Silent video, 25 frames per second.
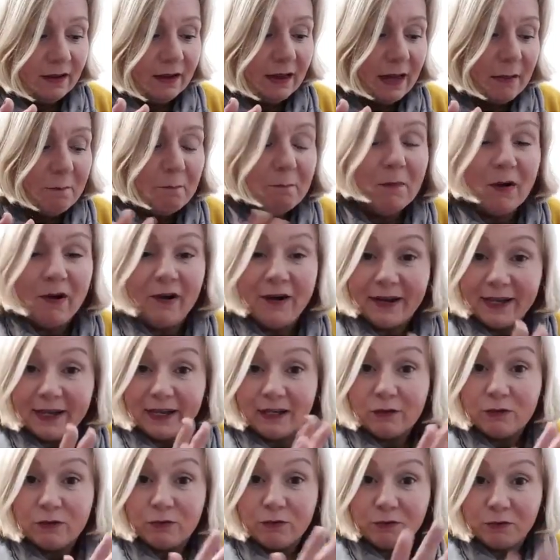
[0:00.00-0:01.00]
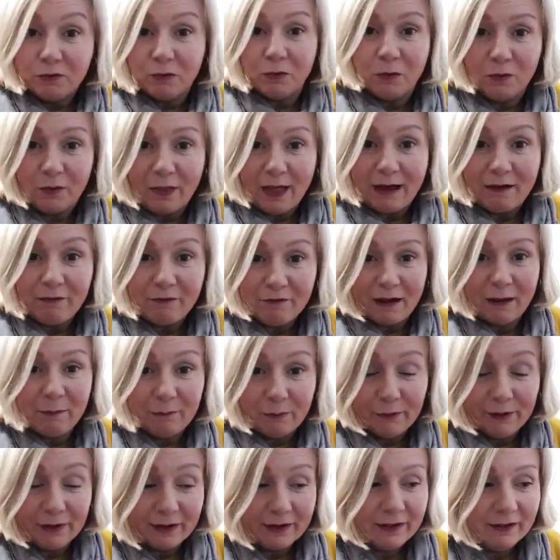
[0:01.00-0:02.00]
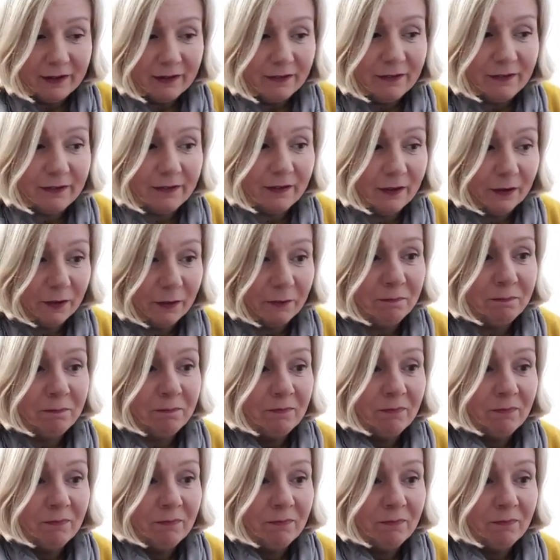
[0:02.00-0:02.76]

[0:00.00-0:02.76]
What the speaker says: in mind for that fabric. So